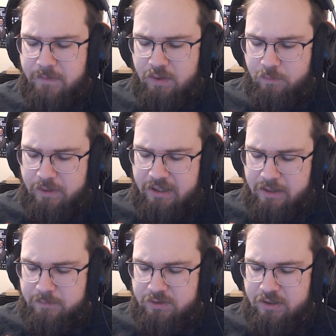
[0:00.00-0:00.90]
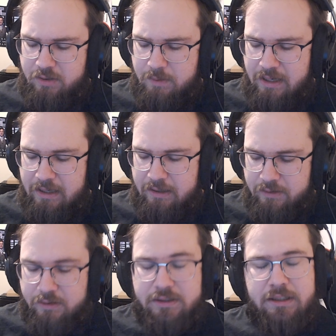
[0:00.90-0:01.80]
When it comes to UI,
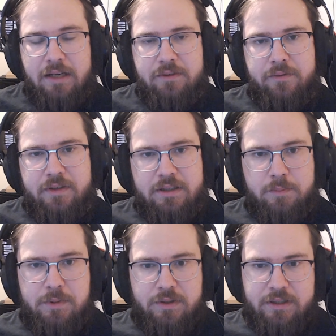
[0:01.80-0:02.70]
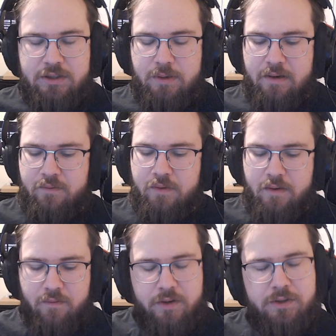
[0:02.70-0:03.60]
there's a lot of different disabilities. You have
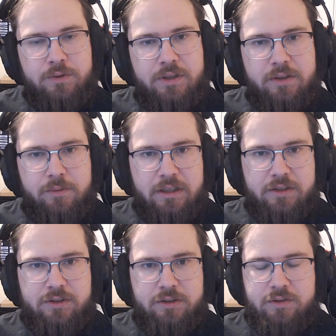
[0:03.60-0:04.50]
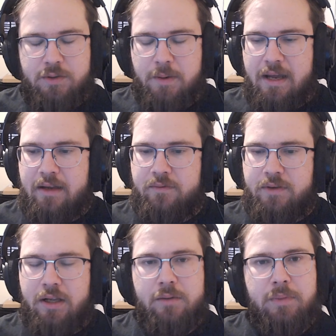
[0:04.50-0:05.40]
visual acuity issues, you have
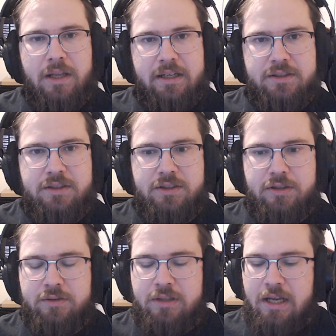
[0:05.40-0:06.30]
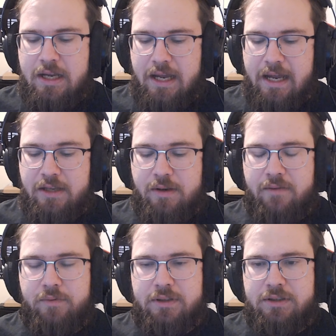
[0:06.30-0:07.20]
color blindness issues, and you
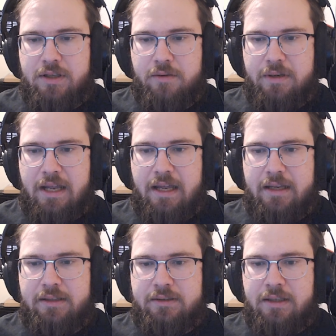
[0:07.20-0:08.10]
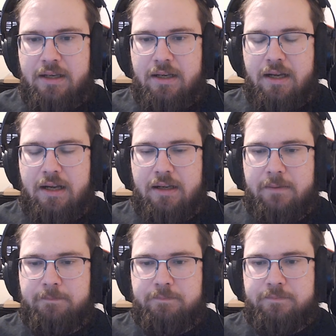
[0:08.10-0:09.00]
have what's known as
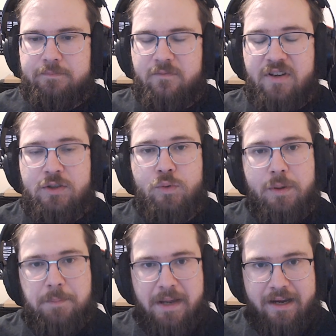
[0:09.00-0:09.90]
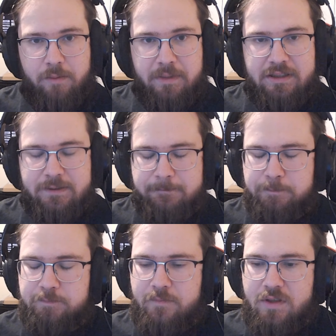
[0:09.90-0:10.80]
visual impairment.
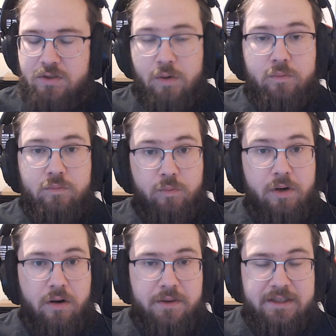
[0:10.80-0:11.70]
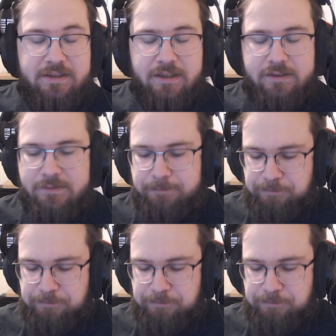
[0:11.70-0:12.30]
So what are these things?